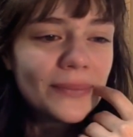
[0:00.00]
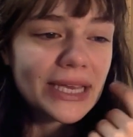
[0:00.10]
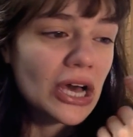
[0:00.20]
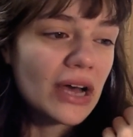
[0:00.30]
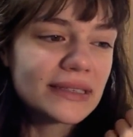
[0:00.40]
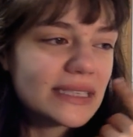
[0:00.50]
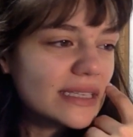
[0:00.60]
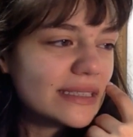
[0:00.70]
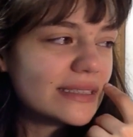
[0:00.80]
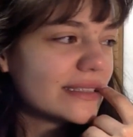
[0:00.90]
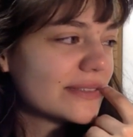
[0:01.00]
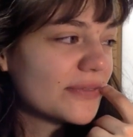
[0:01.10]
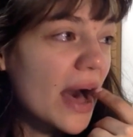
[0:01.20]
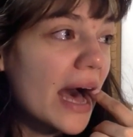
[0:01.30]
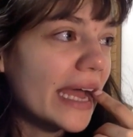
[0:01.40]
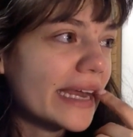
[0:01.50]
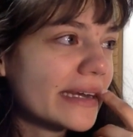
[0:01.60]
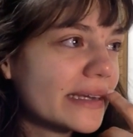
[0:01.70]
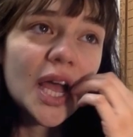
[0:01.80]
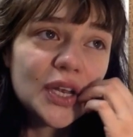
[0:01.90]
My content is fine.